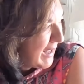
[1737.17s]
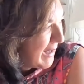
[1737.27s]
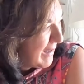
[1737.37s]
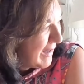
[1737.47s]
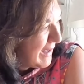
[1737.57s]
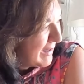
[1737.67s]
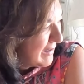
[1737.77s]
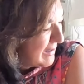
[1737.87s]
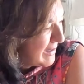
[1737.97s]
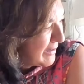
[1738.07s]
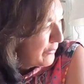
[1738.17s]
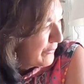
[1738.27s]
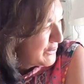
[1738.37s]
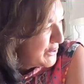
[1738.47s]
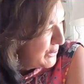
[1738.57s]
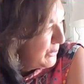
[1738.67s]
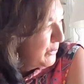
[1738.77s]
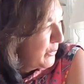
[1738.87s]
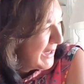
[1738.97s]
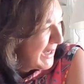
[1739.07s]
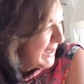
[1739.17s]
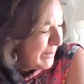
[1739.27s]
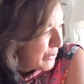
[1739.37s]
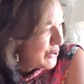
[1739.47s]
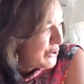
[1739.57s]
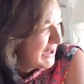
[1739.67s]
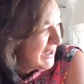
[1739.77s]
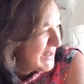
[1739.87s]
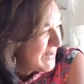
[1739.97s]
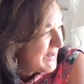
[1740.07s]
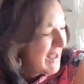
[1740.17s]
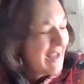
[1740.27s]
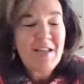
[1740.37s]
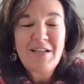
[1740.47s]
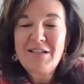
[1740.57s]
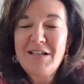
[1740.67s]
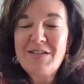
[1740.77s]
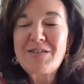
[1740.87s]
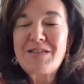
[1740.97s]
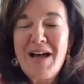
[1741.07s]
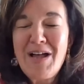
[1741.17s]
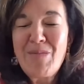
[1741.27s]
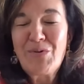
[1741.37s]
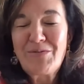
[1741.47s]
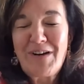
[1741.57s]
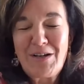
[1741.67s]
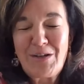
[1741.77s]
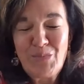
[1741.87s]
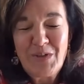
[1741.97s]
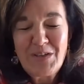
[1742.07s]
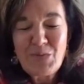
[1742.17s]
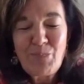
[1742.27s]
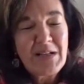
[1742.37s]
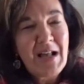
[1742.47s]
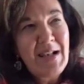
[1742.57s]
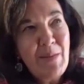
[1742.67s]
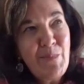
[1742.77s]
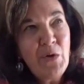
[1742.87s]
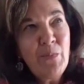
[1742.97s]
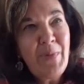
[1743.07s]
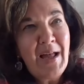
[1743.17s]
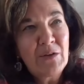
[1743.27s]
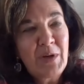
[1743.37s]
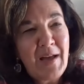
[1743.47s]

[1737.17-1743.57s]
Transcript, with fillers: are, are, are overdue. And I keep pushing this this type of arguments. But let me go back to